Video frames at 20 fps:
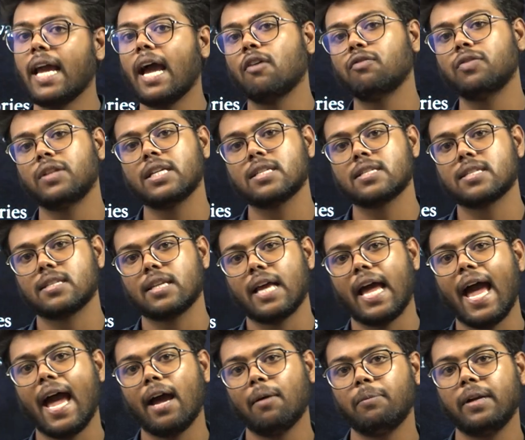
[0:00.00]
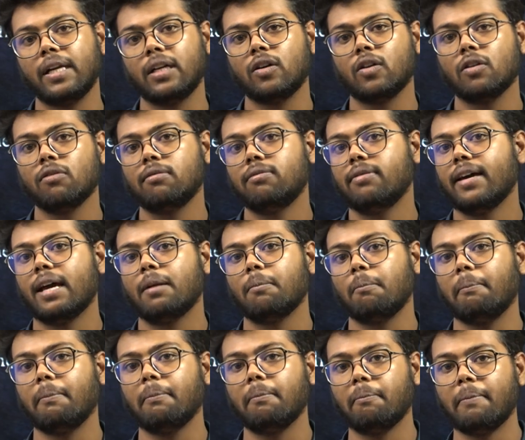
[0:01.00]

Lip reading: have this habit to wear